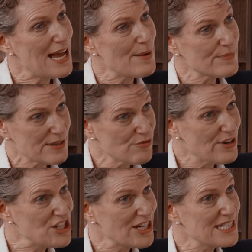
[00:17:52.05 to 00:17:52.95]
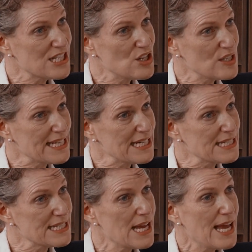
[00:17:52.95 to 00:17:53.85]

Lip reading: come reaching into New Zealand.